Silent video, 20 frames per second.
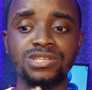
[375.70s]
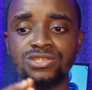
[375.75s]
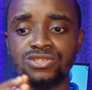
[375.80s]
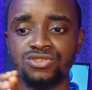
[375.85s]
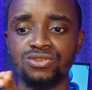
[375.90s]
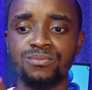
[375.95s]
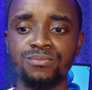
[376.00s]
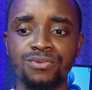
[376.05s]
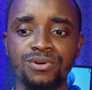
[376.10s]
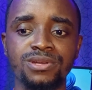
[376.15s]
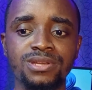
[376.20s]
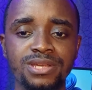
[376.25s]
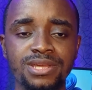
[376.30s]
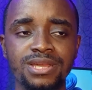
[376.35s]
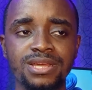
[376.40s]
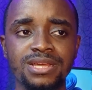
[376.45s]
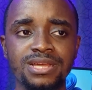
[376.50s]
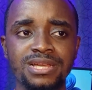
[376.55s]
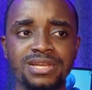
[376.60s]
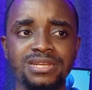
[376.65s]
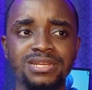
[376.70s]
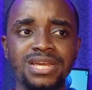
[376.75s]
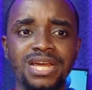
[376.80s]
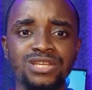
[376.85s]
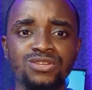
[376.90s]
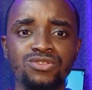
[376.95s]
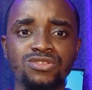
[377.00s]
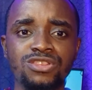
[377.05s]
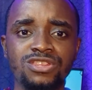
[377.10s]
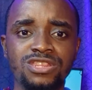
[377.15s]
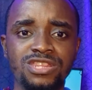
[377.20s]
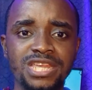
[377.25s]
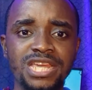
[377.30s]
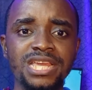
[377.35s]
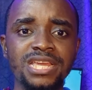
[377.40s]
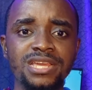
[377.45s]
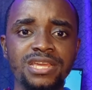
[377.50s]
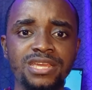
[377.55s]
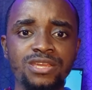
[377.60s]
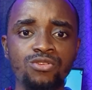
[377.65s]
you see somebody that you
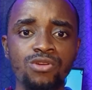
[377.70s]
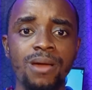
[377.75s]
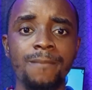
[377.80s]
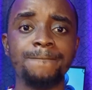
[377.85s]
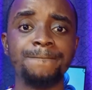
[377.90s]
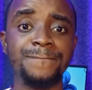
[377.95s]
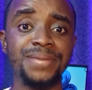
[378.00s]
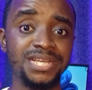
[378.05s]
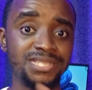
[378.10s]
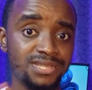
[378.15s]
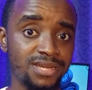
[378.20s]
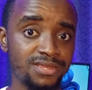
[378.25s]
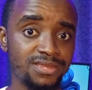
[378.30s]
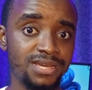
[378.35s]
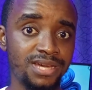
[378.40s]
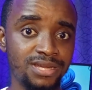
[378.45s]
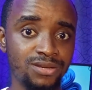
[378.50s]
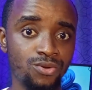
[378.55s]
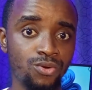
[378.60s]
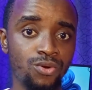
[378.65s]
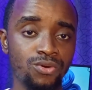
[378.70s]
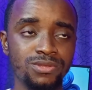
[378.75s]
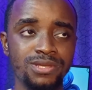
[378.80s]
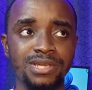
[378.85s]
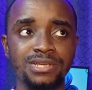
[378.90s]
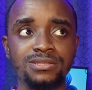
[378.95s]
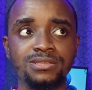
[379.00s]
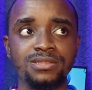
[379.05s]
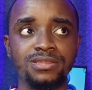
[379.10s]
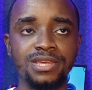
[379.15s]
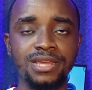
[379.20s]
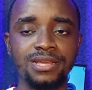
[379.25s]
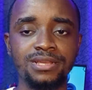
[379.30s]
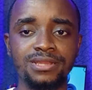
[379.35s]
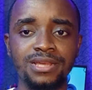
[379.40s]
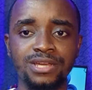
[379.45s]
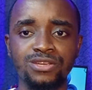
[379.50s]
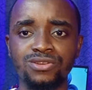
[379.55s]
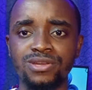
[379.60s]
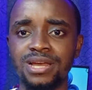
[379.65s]
think you are better than, or that you
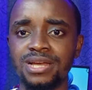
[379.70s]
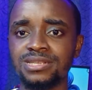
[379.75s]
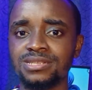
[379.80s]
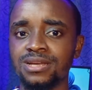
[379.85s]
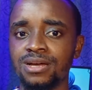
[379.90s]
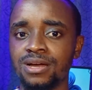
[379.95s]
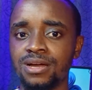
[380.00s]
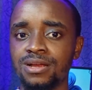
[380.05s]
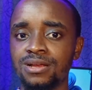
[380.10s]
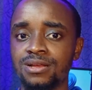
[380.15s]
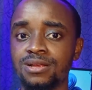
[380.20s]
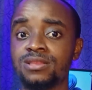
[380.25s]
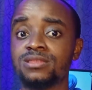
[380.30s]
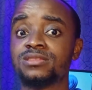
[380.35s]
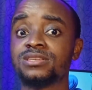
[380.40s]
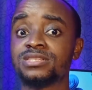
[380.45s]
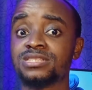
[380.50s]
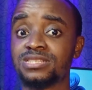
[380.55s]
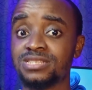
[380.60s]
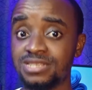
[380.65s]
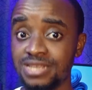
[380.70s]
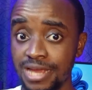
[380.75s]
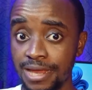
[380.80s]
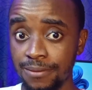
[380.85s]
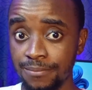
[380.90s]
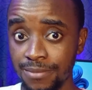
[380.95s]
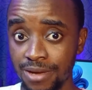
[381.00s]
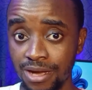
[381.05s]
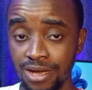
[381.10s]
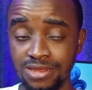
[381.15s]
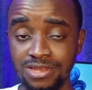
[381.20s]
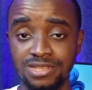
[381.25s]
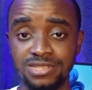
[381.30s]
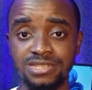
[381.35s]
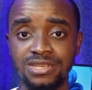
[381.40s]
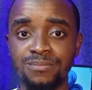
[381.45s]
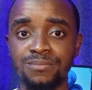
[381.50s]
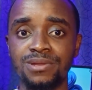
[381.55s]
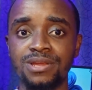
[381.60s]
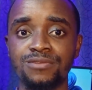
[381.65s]
think that you guys are the same,
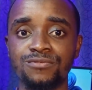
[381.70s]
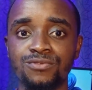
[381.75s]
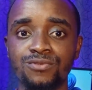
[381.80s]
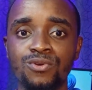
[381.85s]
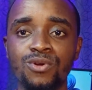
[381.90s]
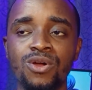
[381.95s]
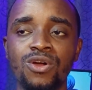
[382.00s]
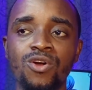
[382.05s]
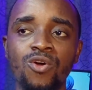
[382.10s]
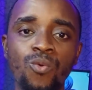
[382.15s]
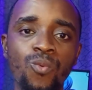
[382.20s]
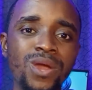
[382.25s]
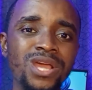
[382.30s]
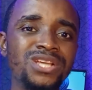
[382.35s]
at the same level,